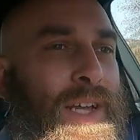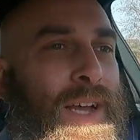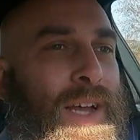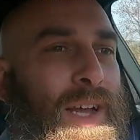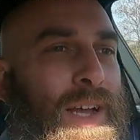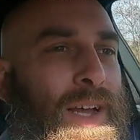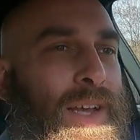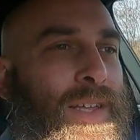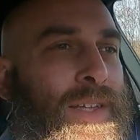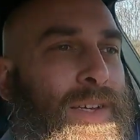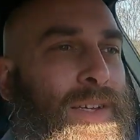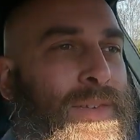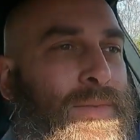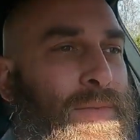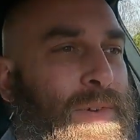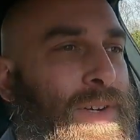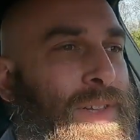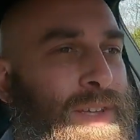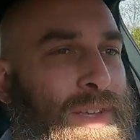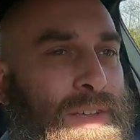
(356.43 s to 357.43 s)
on
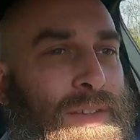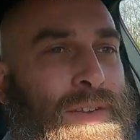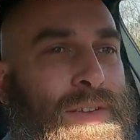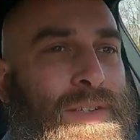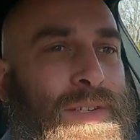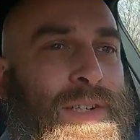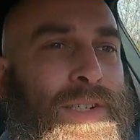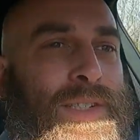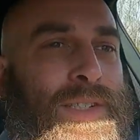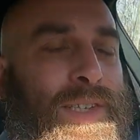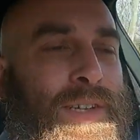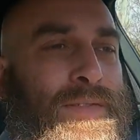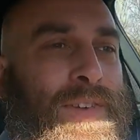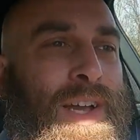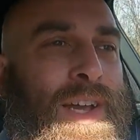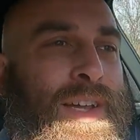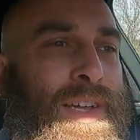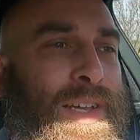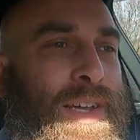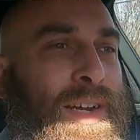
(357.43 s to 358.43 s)
one of the other cars they've
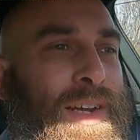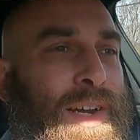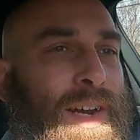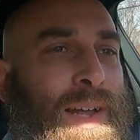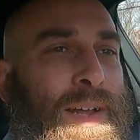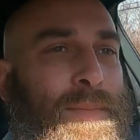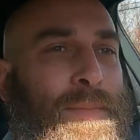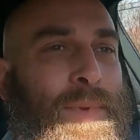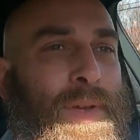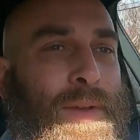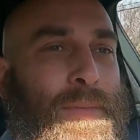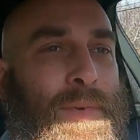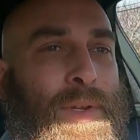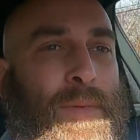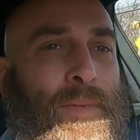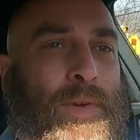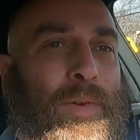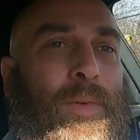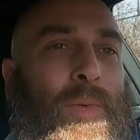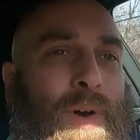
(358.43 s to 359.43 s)
got here at
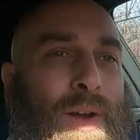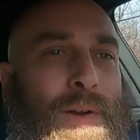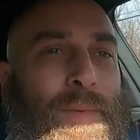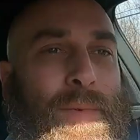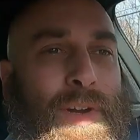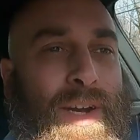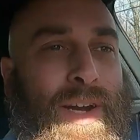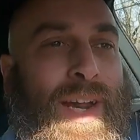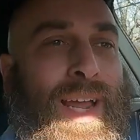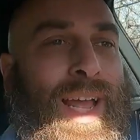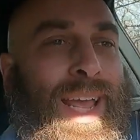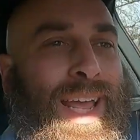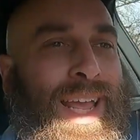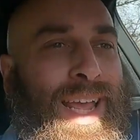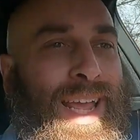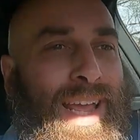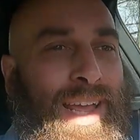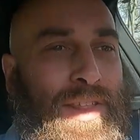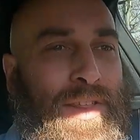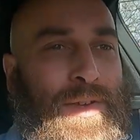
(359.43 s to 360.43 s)
BMW of Waterbury,
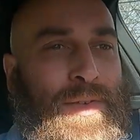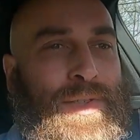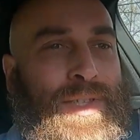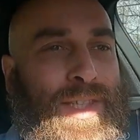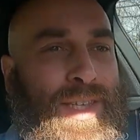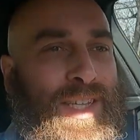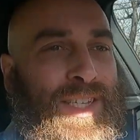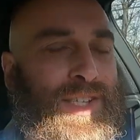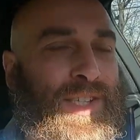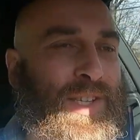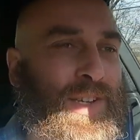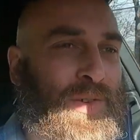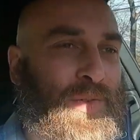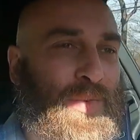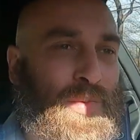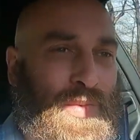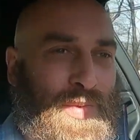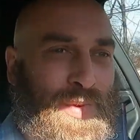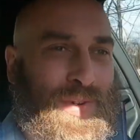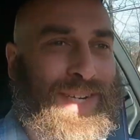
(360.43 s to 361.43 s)
and those things look
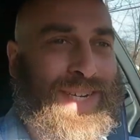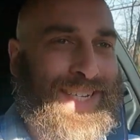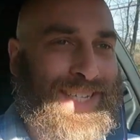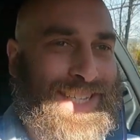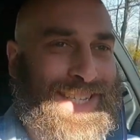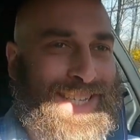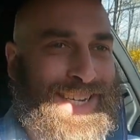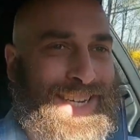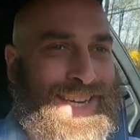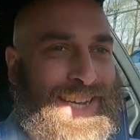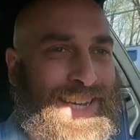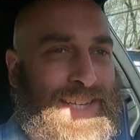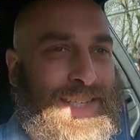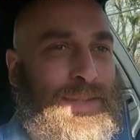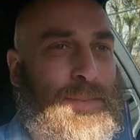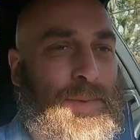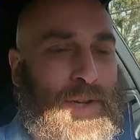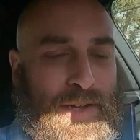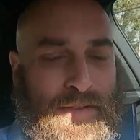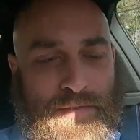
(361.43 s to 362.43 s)
really
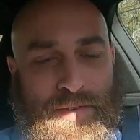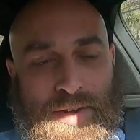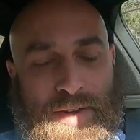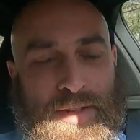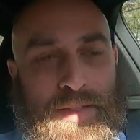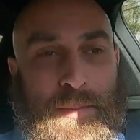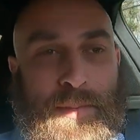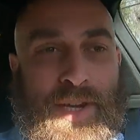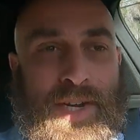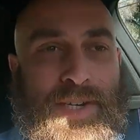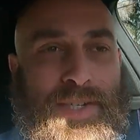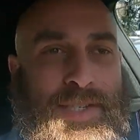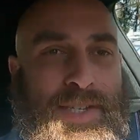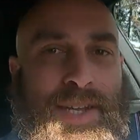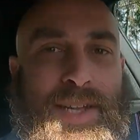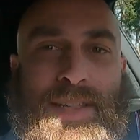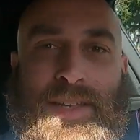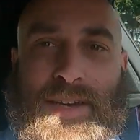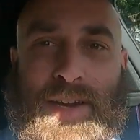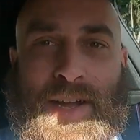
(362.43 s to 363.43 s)
nice. But if you're on the bigger
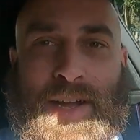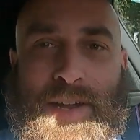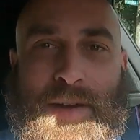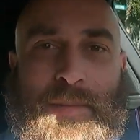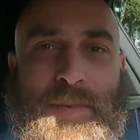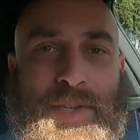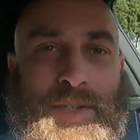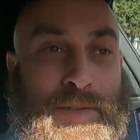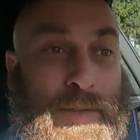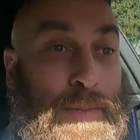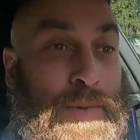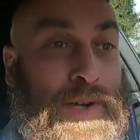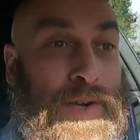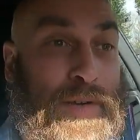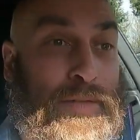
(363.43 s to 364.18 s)
side, they're not going to be super